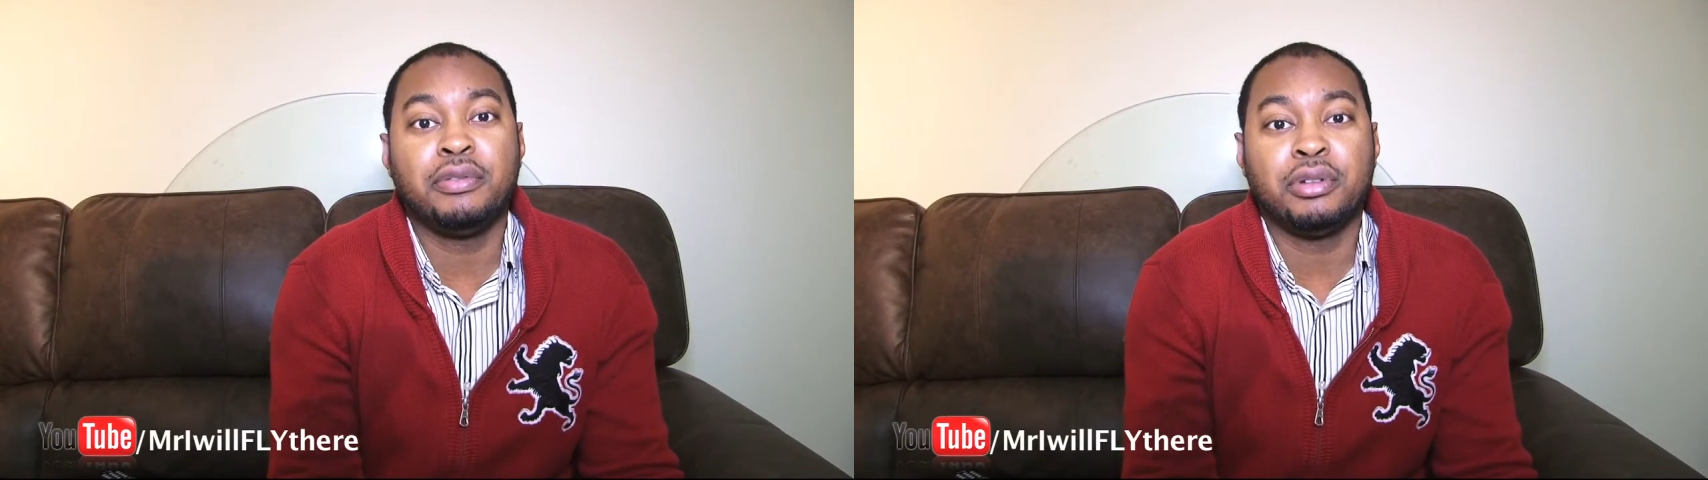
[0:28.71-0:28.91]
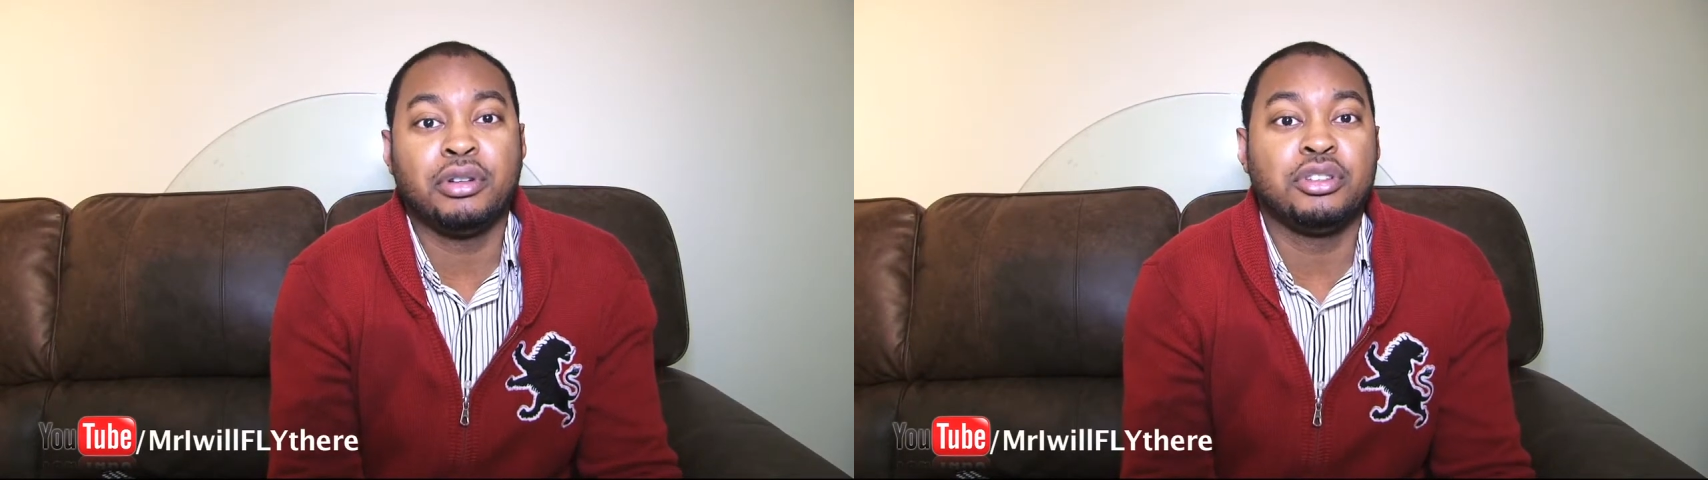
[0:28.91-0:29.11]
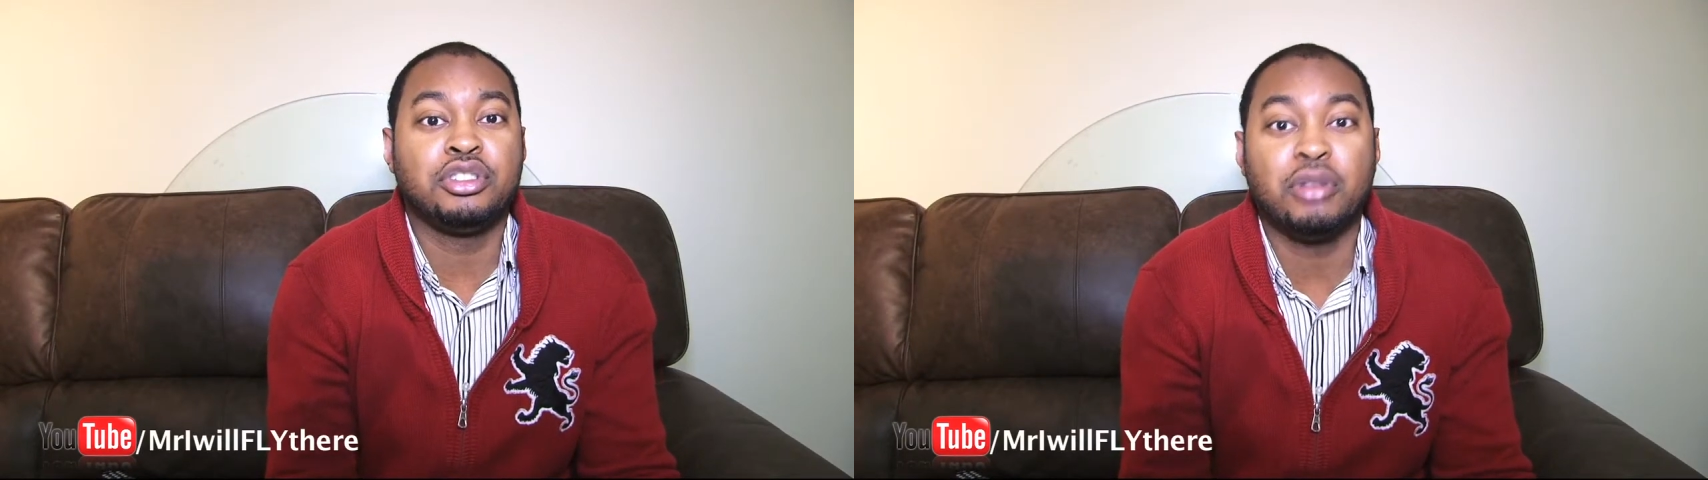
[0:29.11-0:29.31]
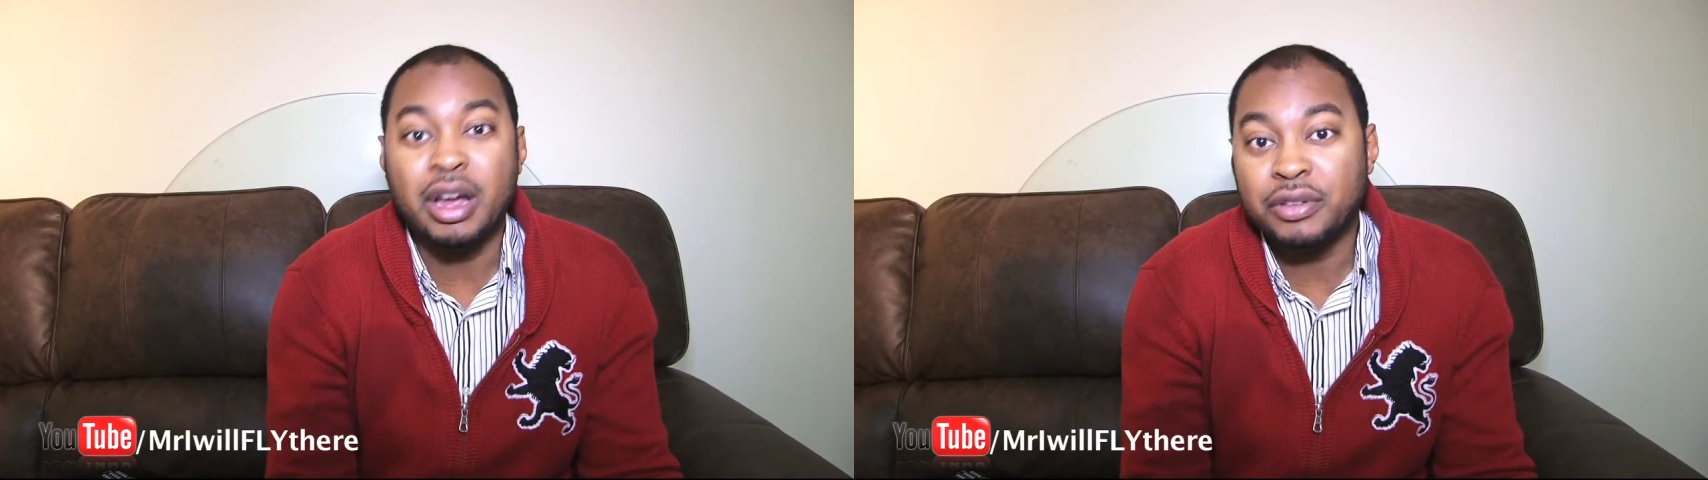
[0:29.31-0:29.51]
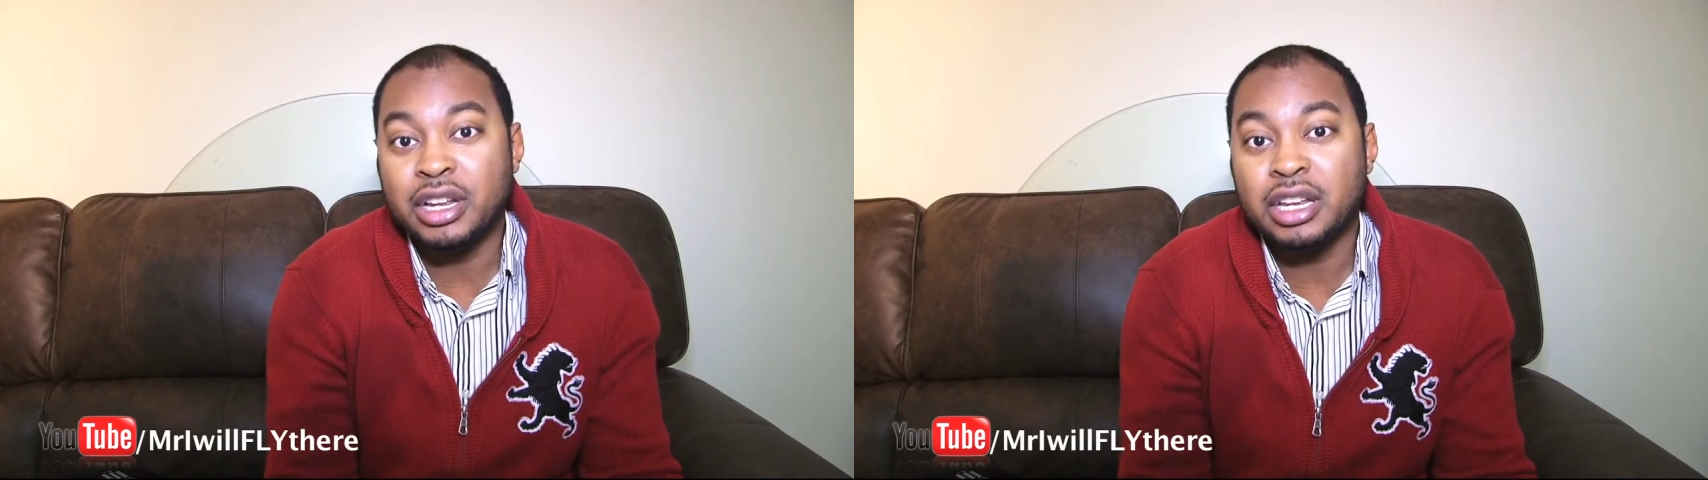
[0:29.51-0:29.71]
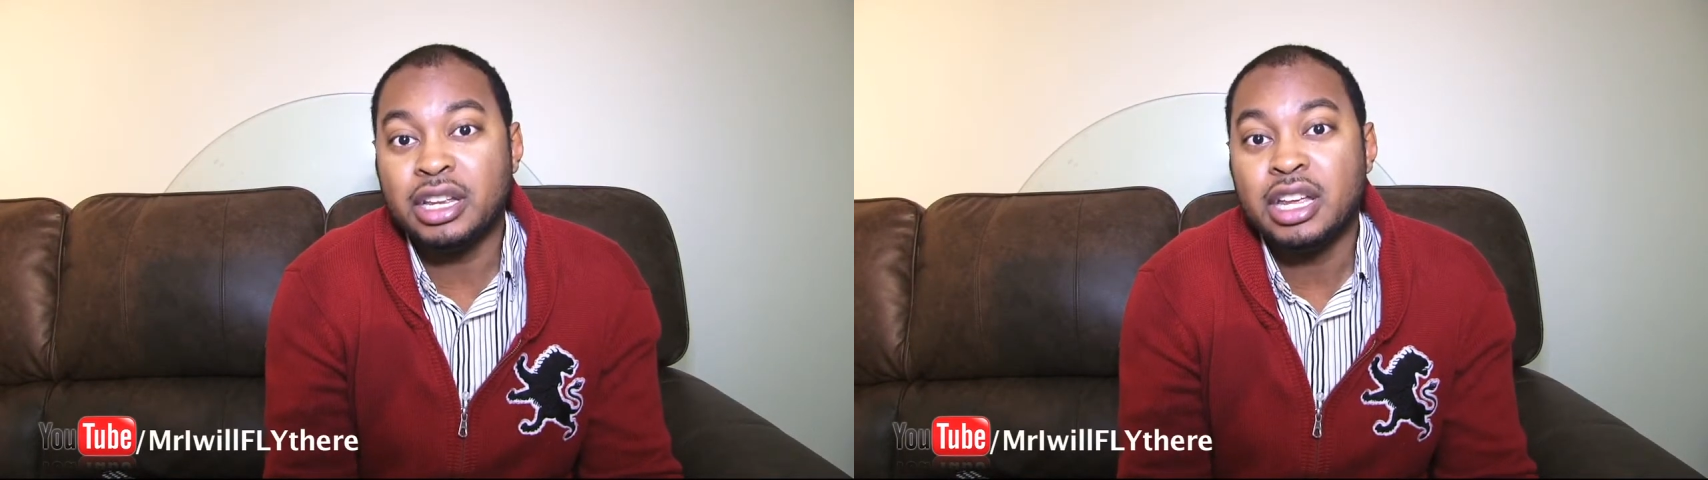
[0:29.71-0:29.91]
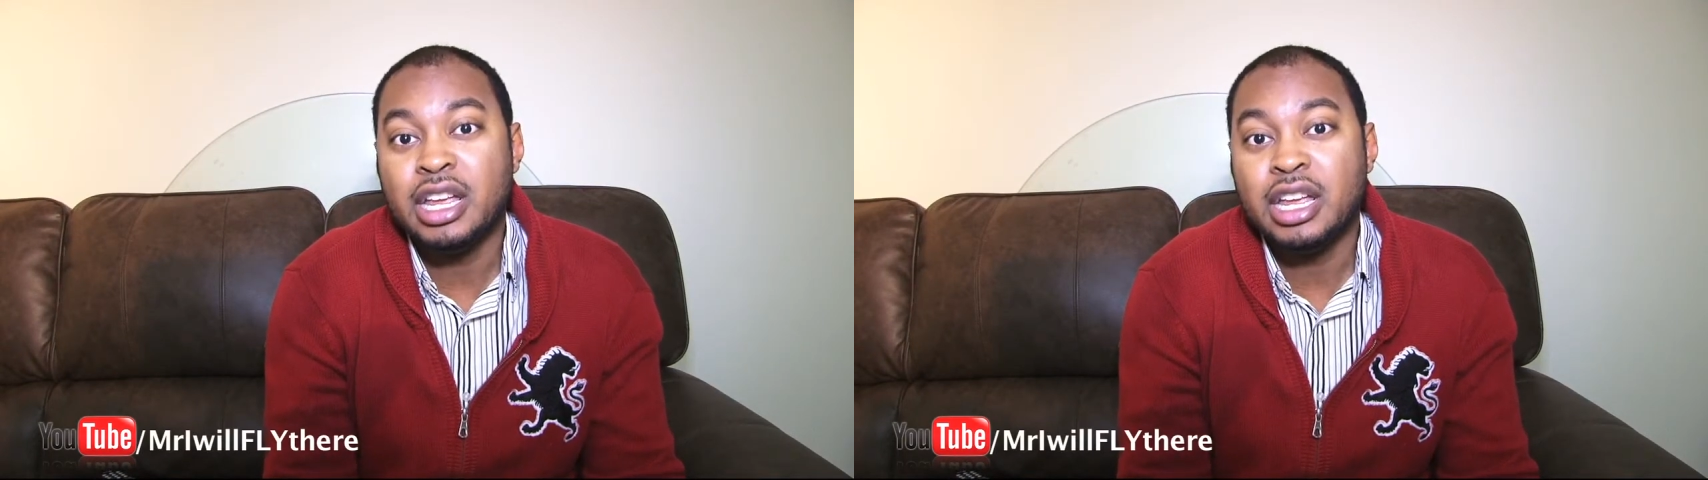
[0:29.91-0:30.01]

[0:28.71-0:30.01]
for traveling,